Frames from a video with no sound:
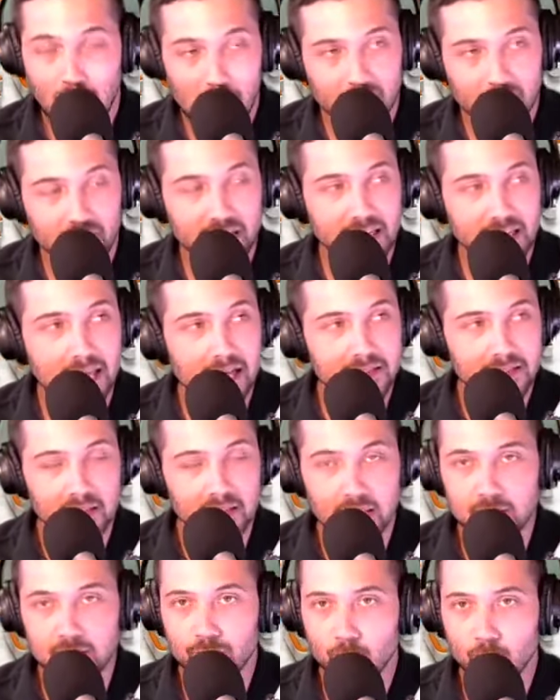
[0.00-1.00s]
I think he has
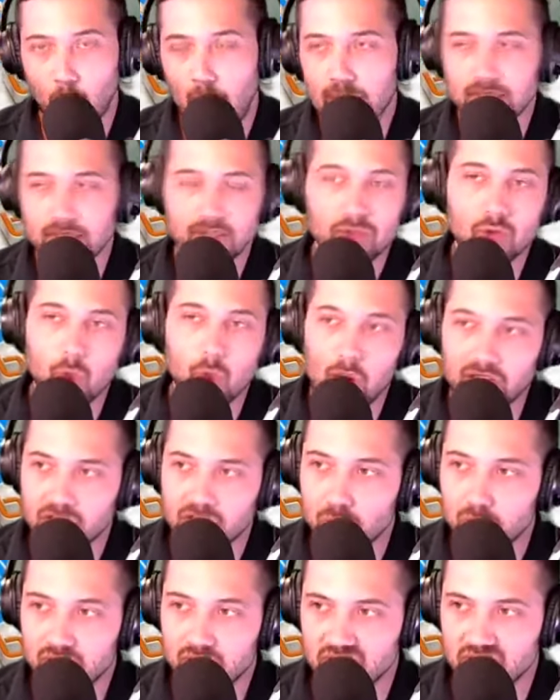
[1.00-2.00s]
a nice floor. I still
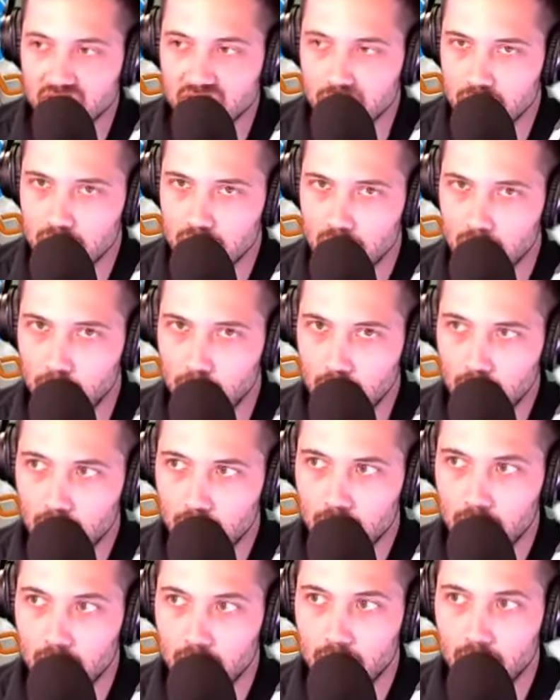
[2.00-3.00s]
question what the ceiling is going to
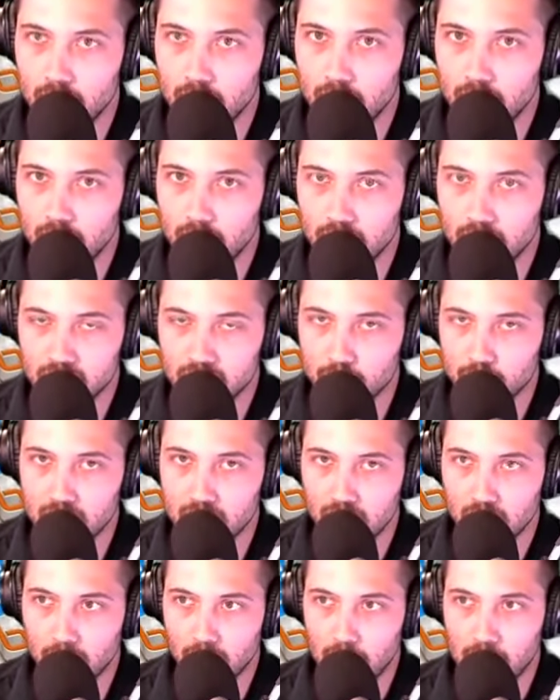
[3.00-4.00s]
be in this
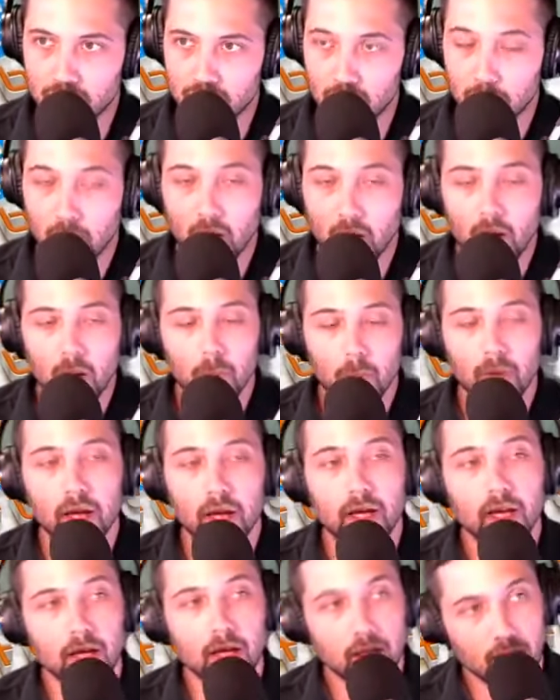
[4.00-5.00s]
particular matchup,
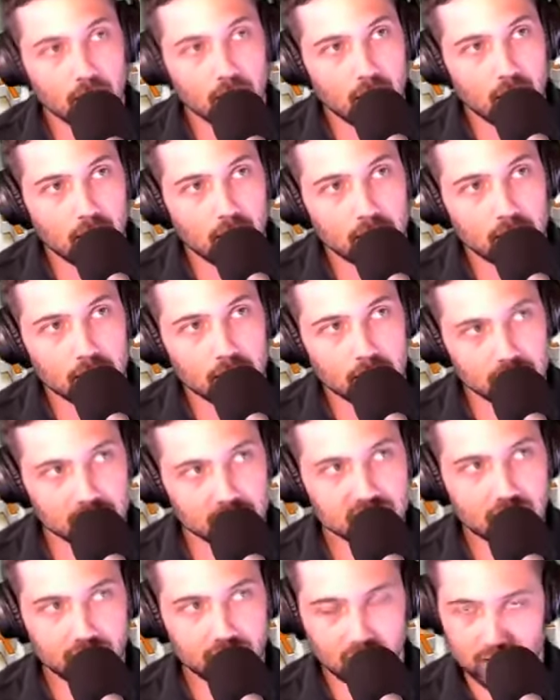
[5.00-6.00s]
but he
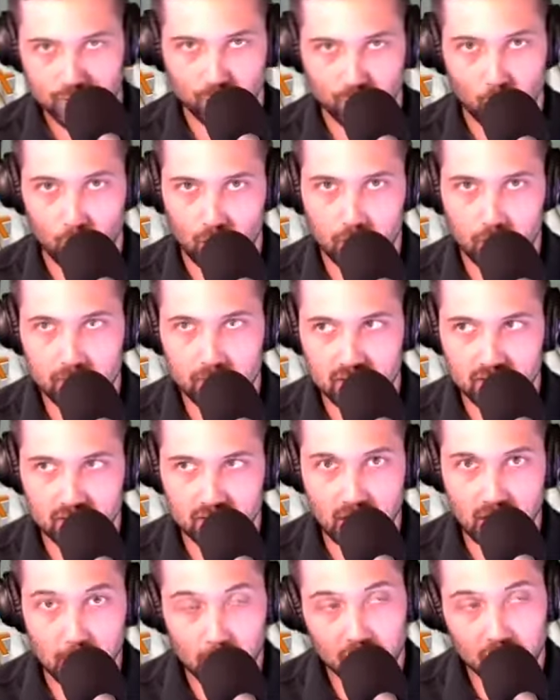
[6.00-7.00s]
does have a nice floor coming into
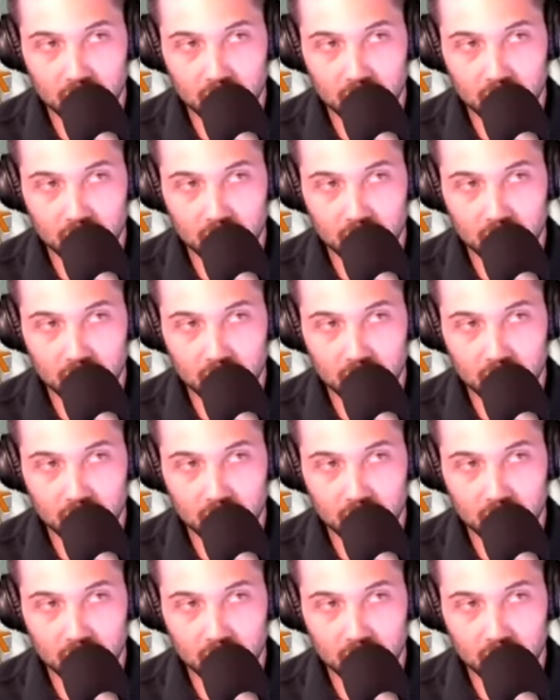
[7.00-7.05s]
this game.